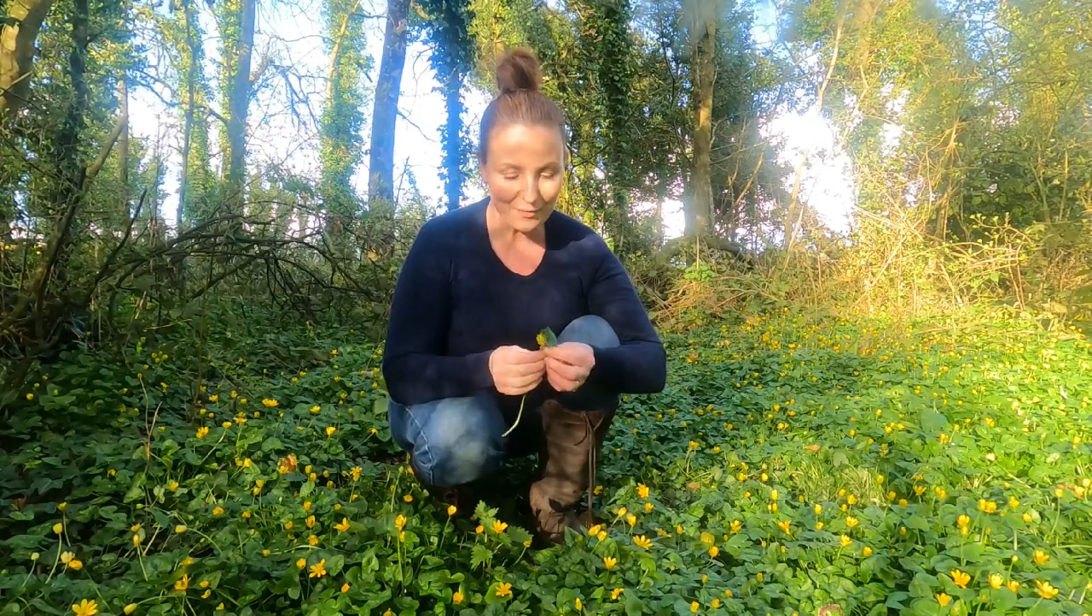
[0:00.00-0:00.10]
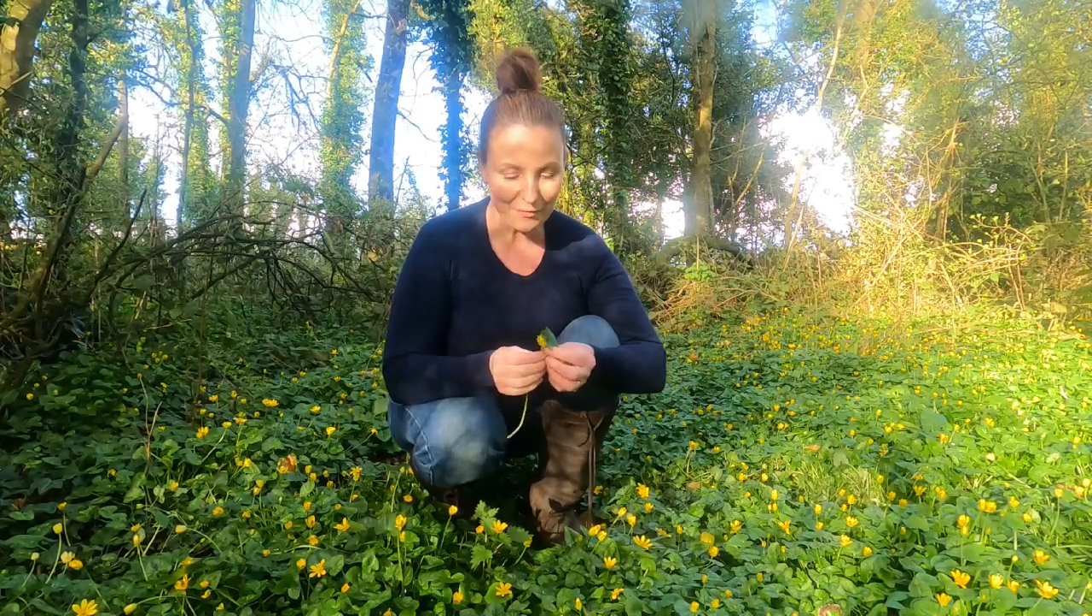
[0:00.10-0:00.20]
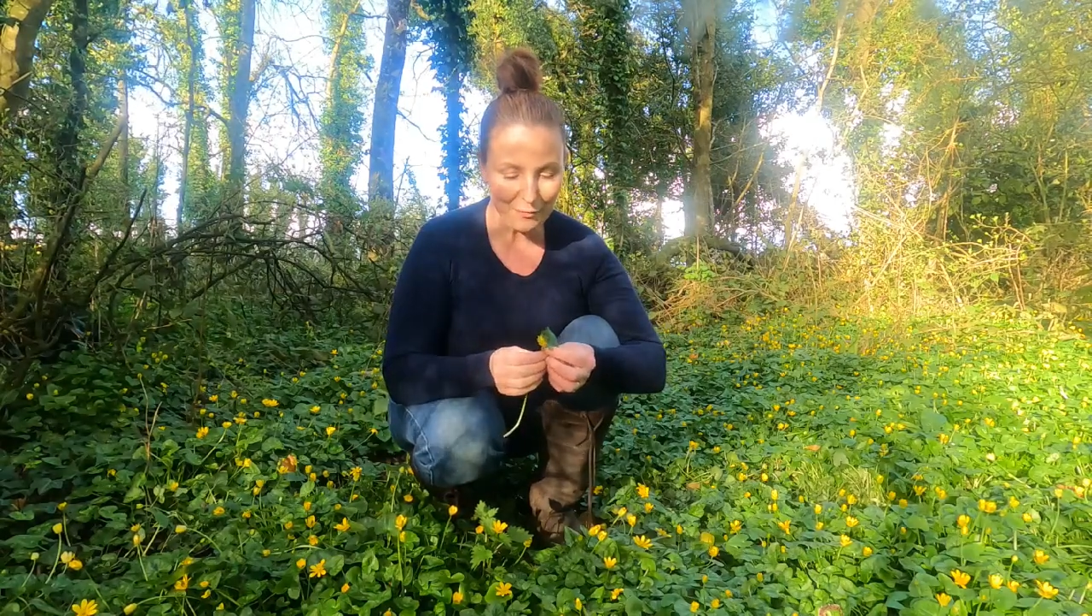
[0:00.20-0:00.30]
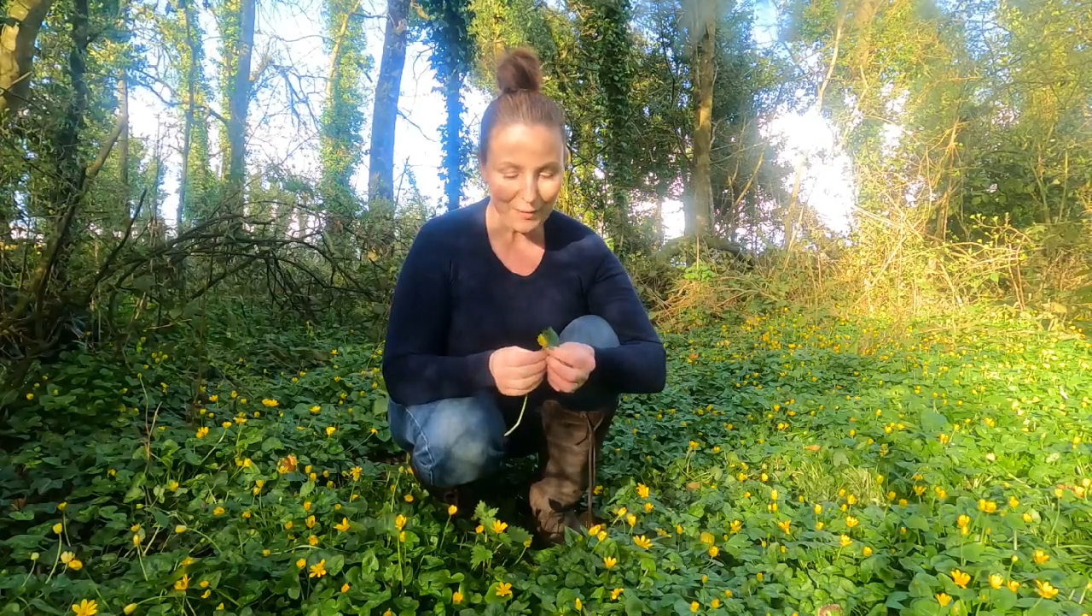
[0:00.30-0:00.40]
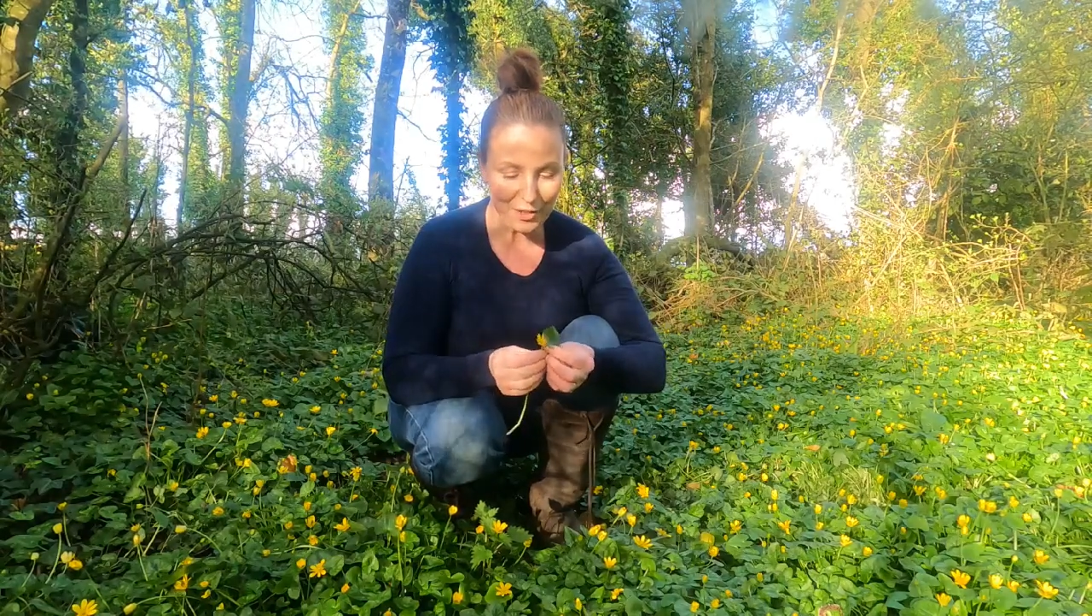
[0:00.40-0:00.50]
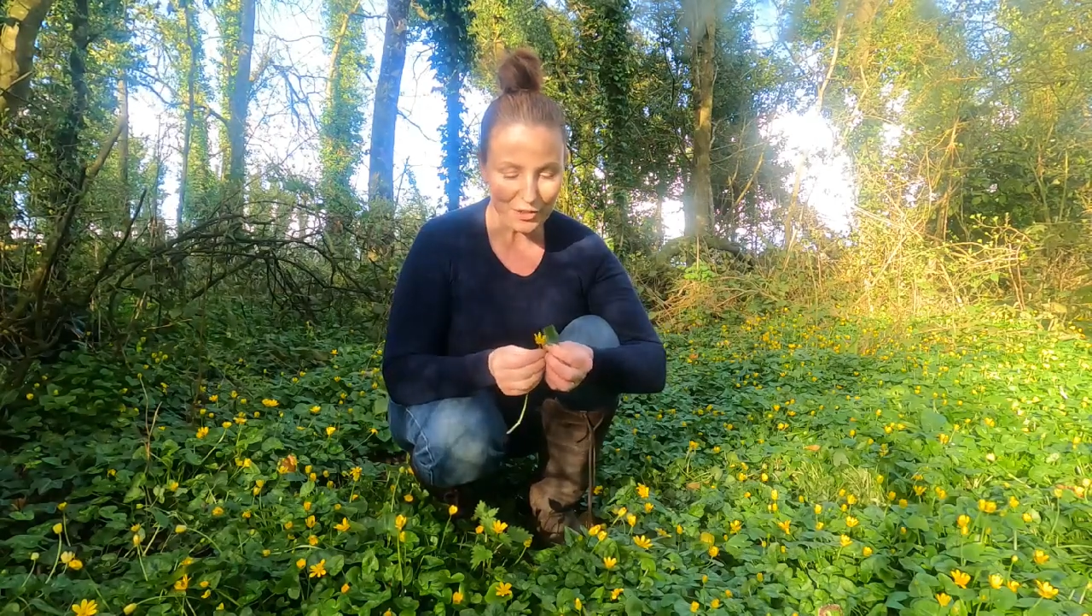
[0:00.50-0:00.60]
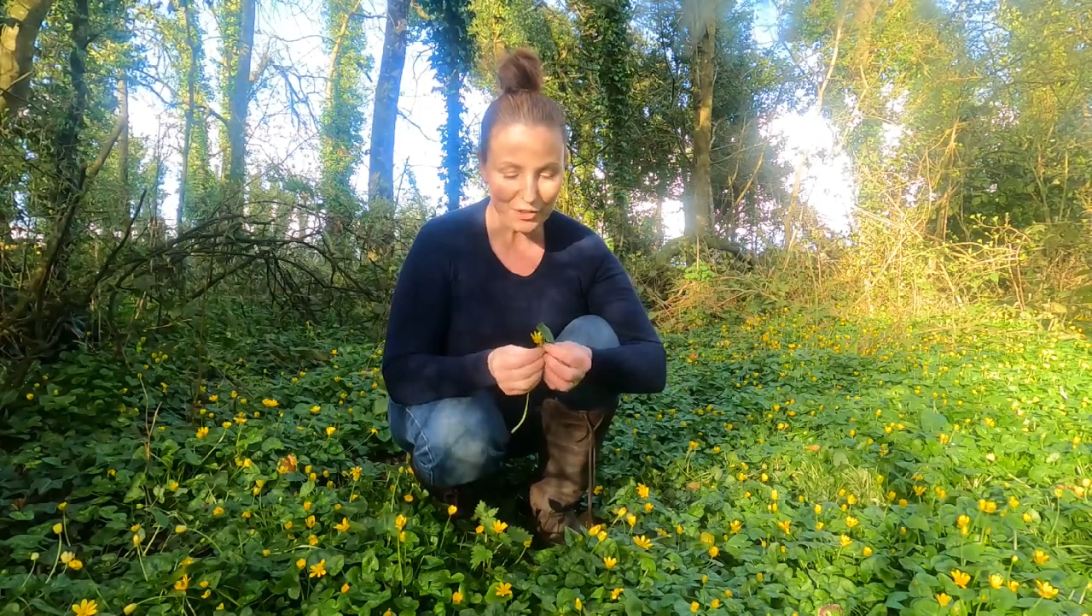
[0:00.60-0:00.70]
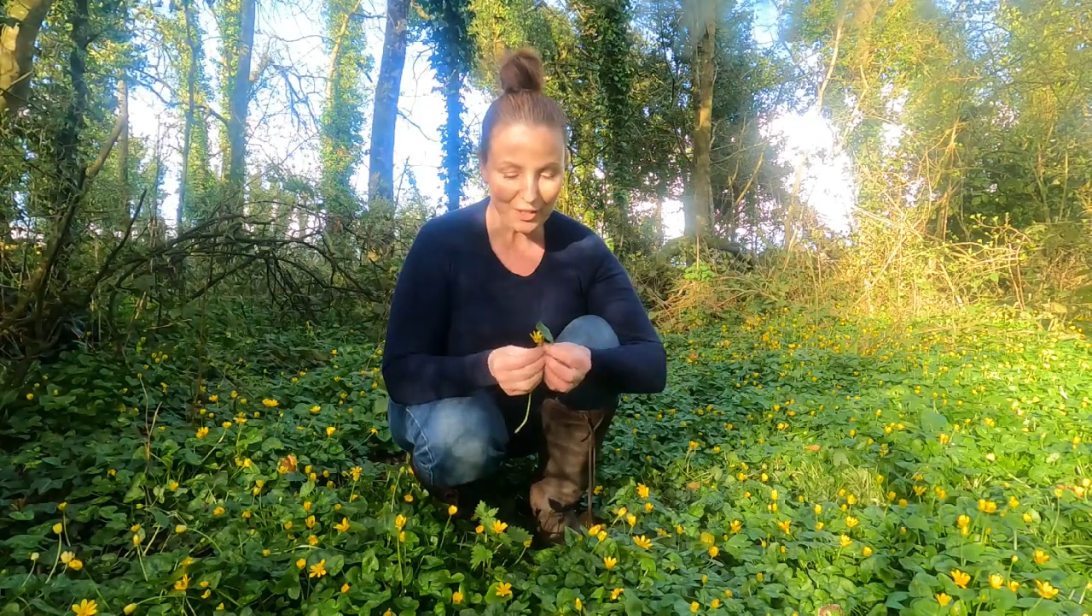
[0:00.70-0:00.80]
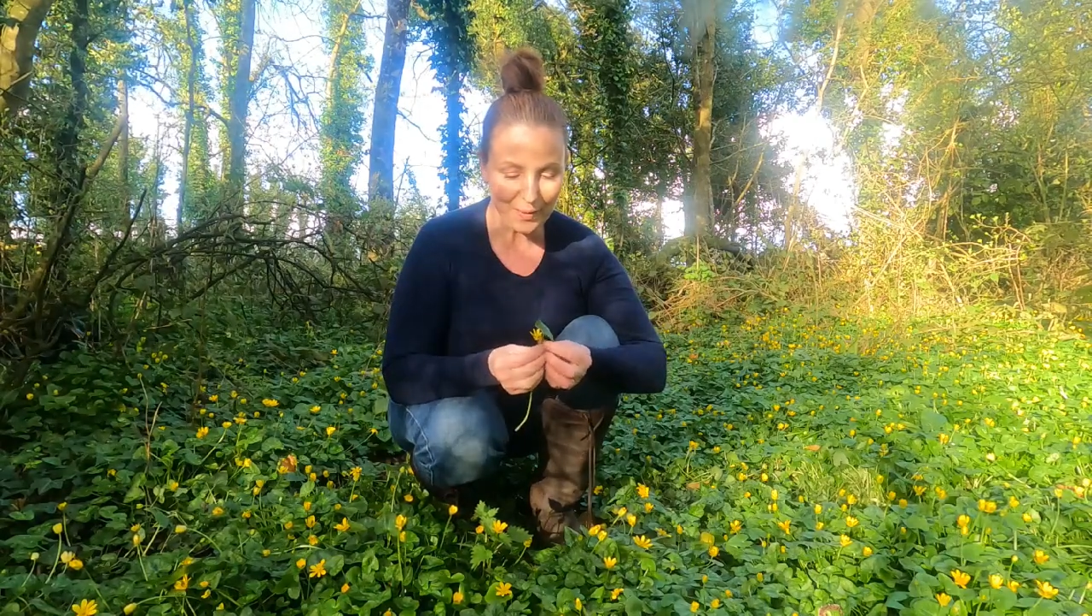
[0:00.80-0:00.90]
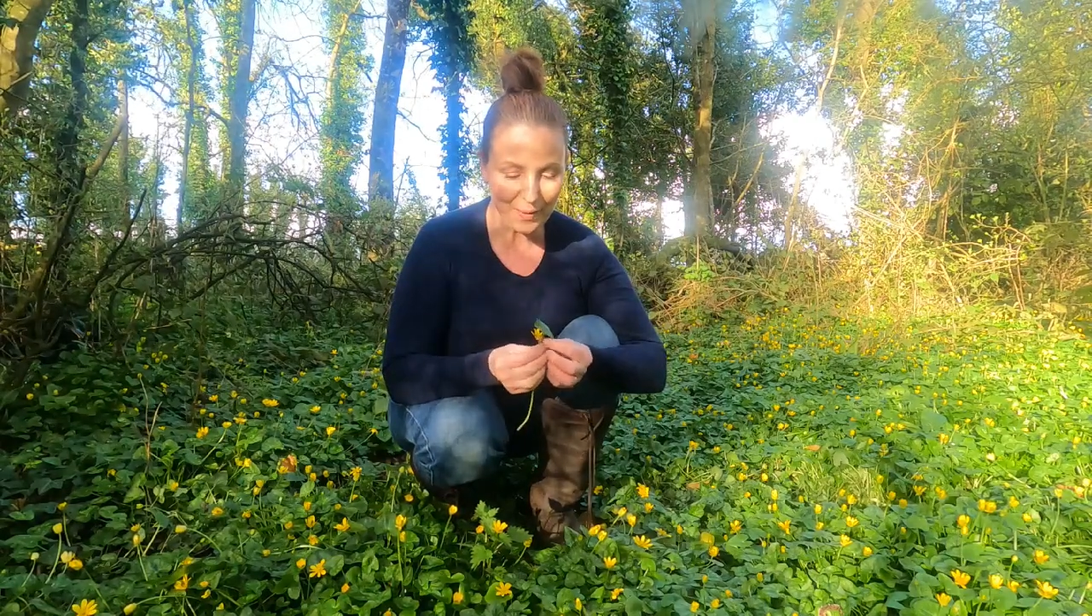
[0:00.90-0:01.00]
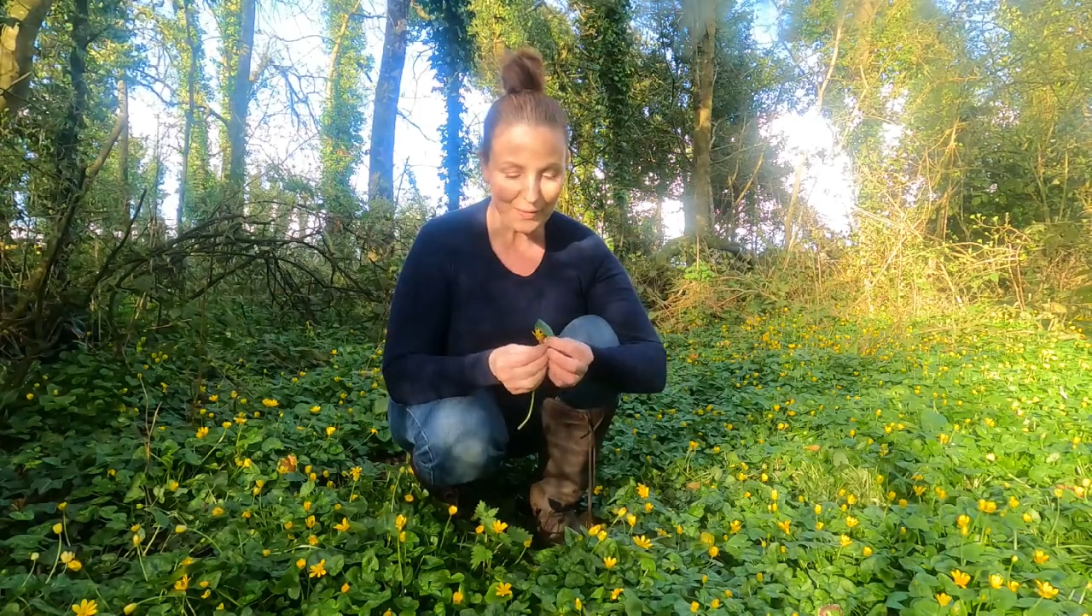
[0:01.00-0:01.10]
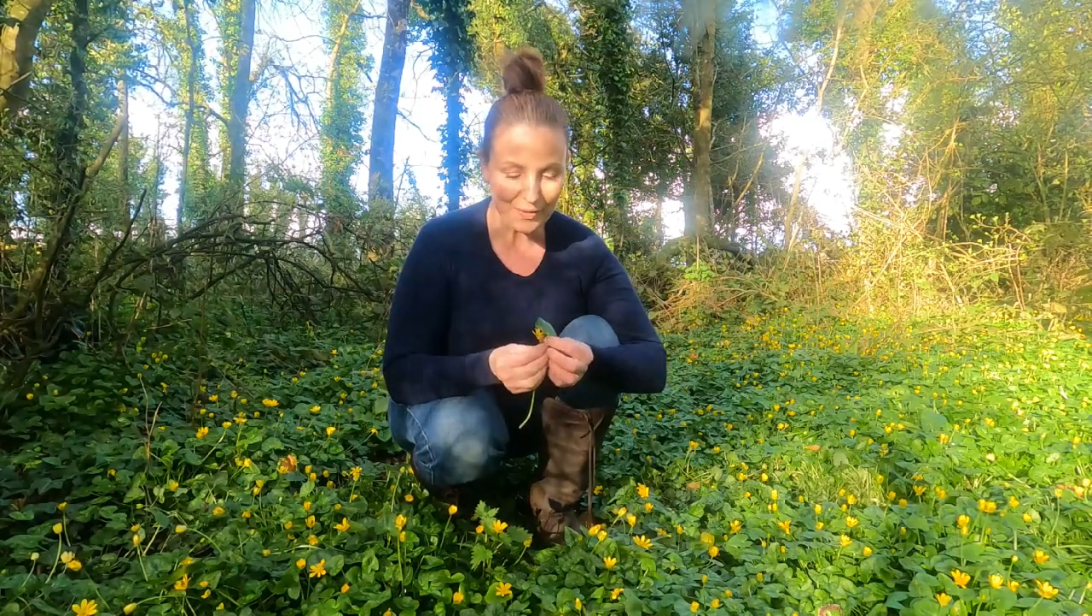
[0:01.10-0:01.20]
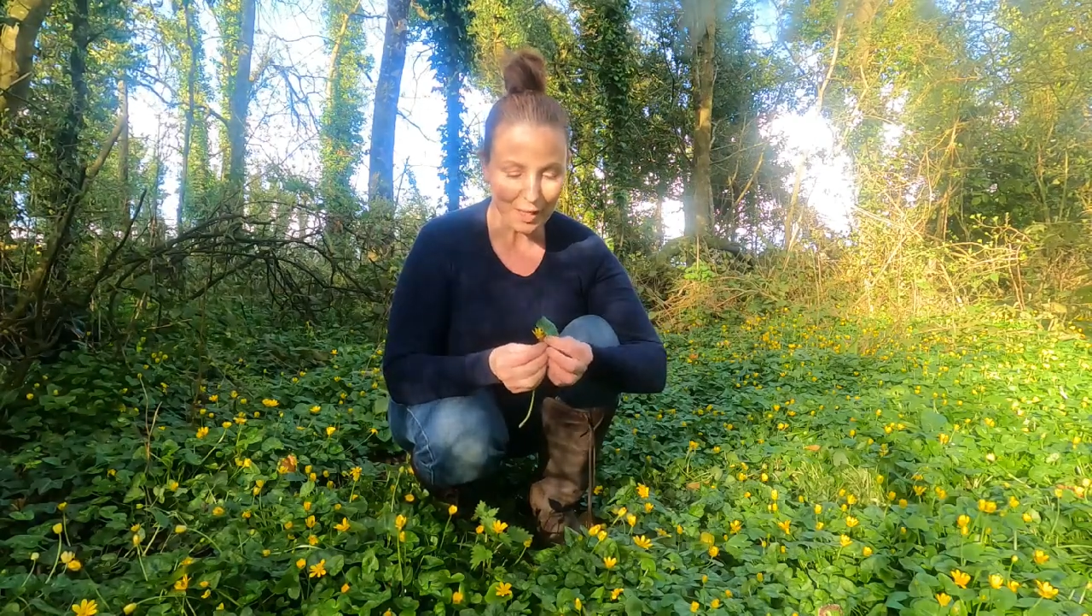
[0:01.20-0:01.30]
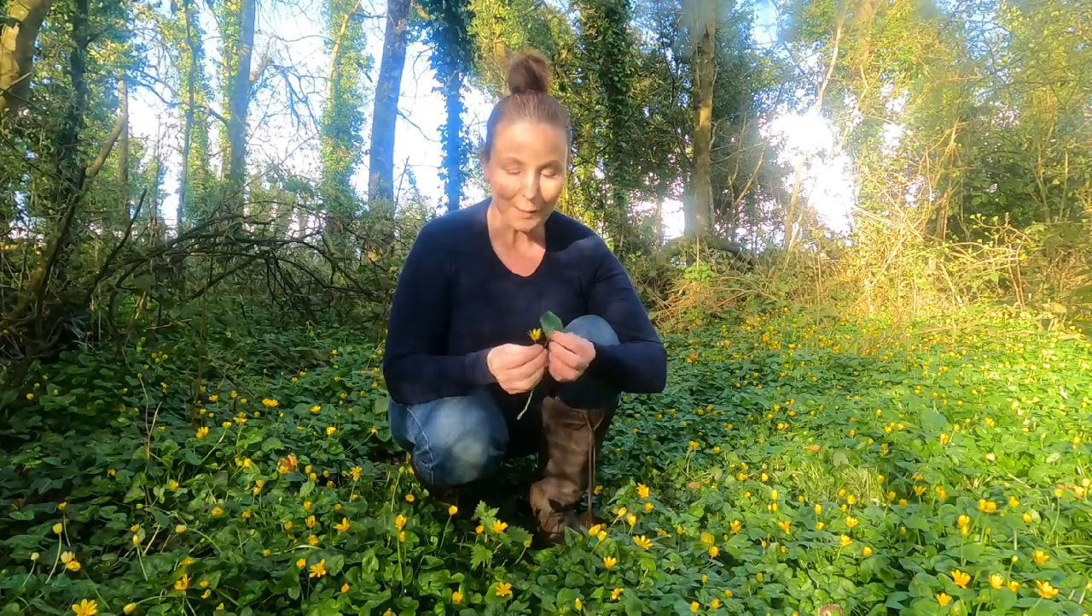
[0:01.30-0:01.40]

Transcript: of information about